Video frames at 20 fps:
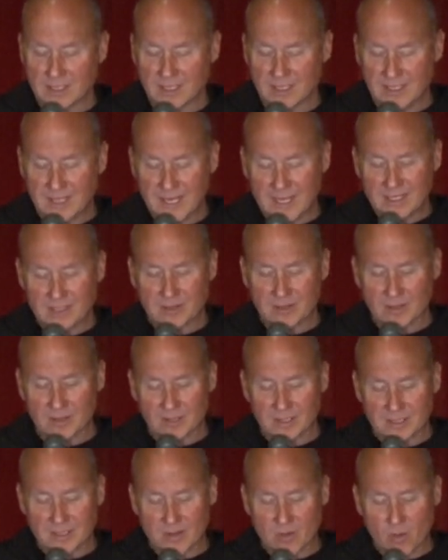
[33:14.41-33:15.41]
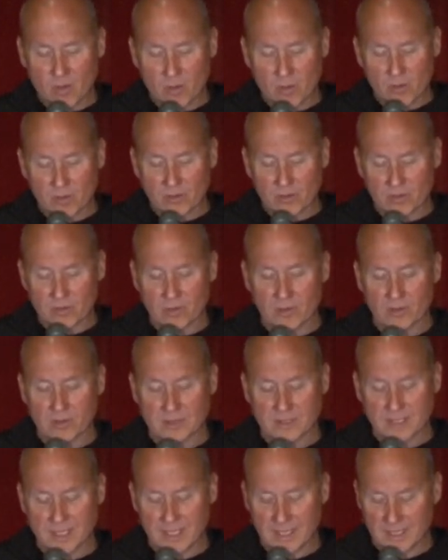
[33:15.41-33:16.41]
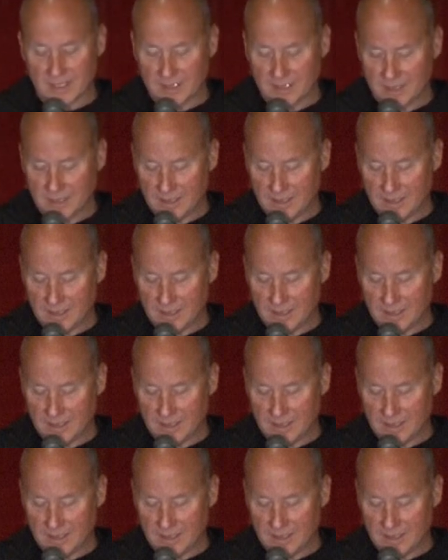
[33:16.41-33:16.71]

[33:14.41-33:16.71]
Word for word: The nature, it's ordered towards that.